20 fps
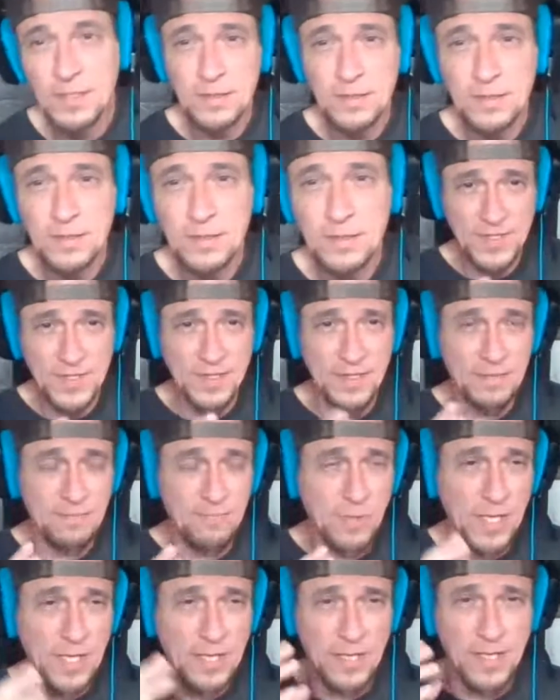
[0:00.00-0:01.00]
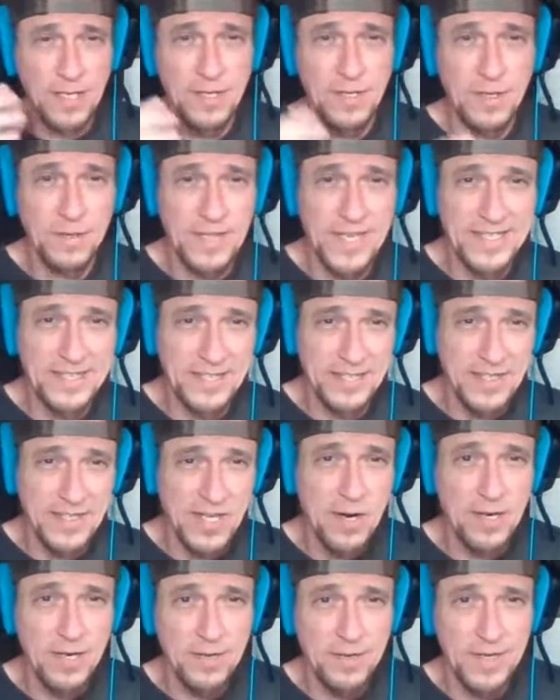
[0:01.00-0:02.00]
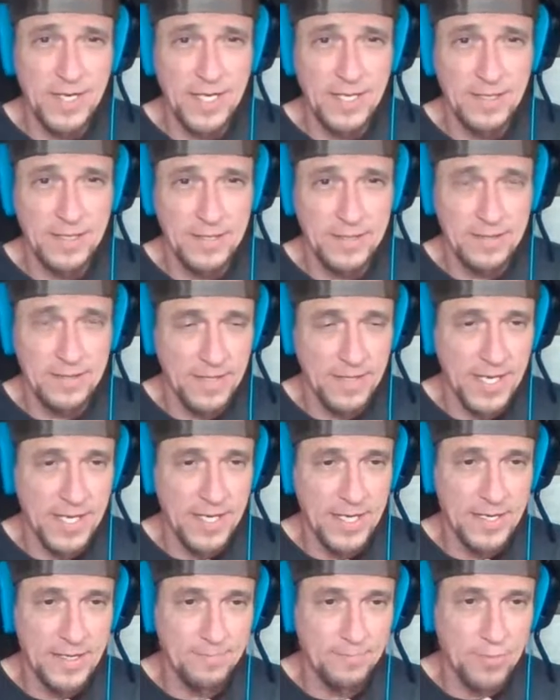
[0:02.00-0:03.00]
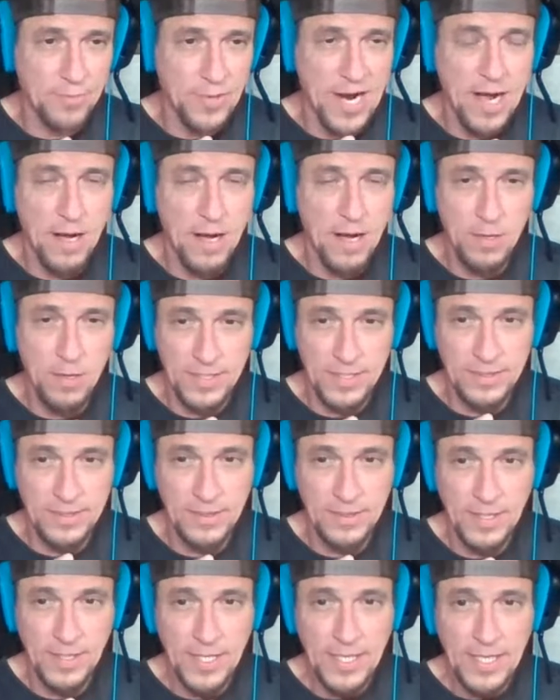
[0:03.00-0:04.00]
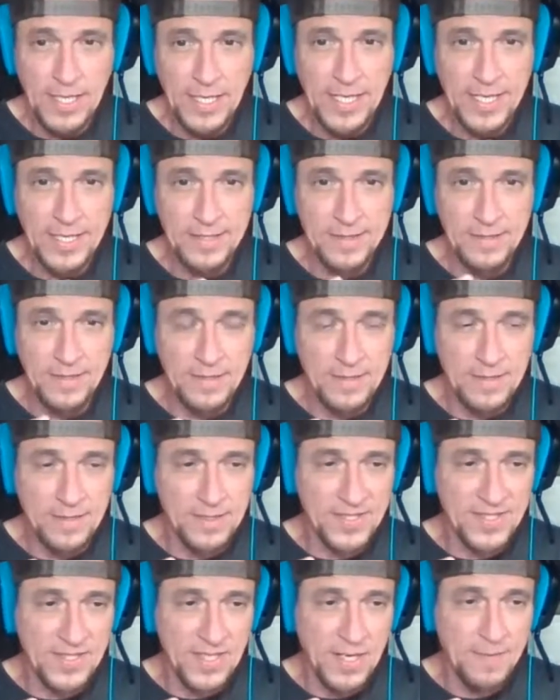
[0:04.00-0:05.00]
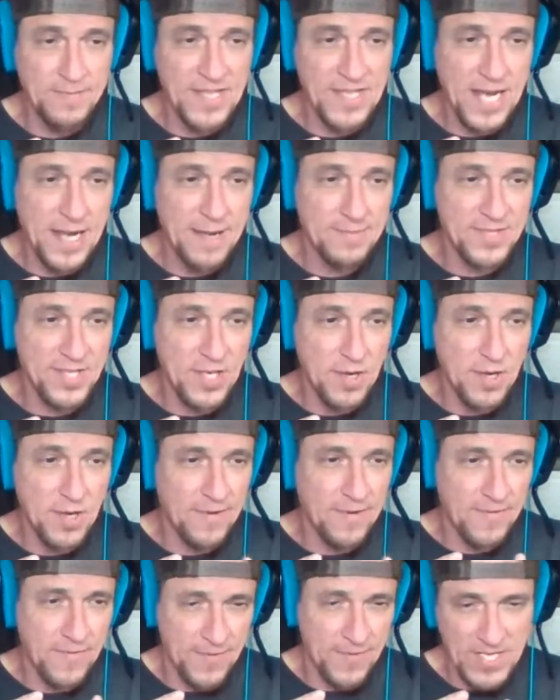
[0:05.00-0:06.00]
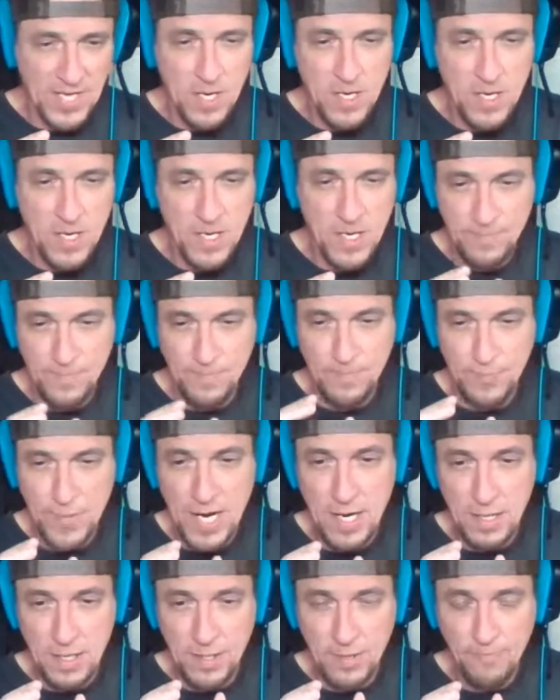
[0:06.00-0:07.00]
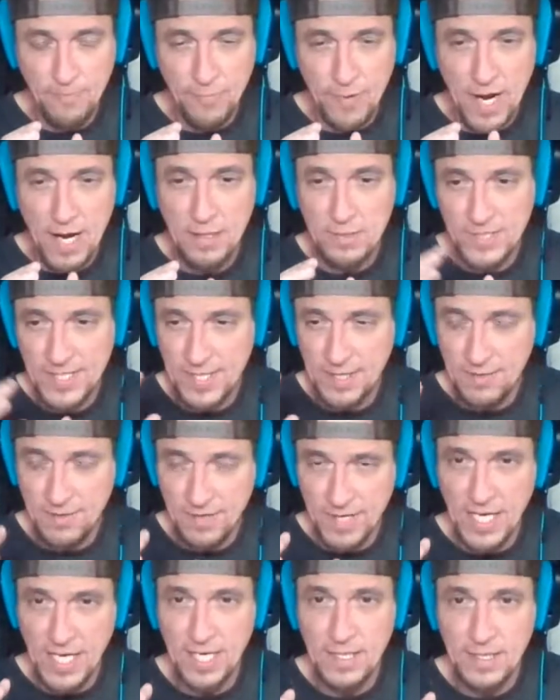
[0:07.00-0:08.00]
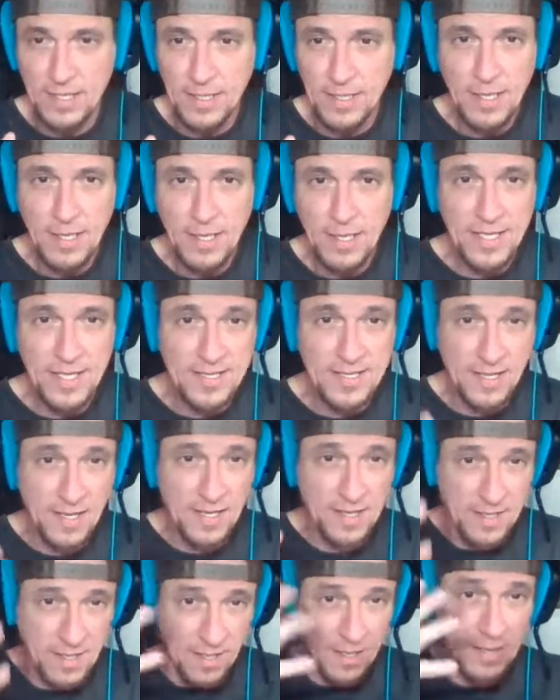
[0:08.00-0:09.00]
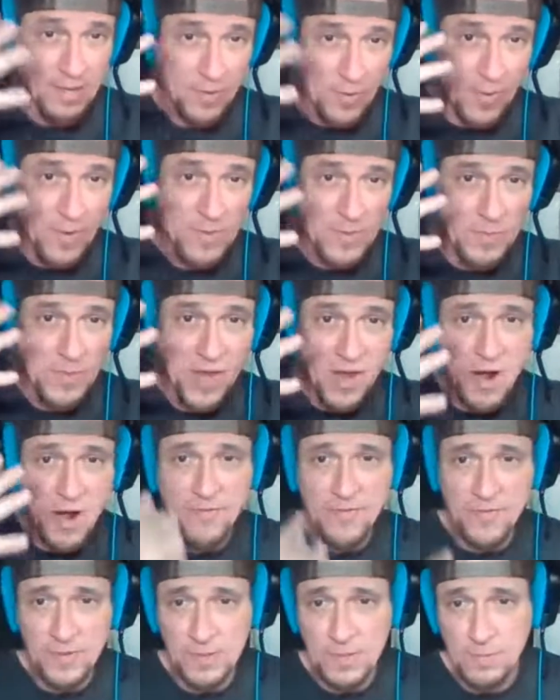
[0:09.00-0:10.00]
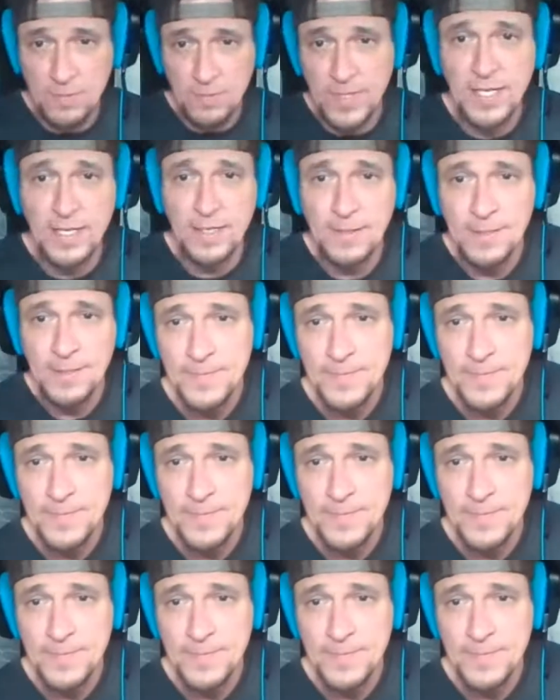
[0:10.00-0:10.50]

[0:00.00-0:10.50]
those, you know, like the dark green and brown and sometimes going from dark brown to green is like it throws me off a little bit.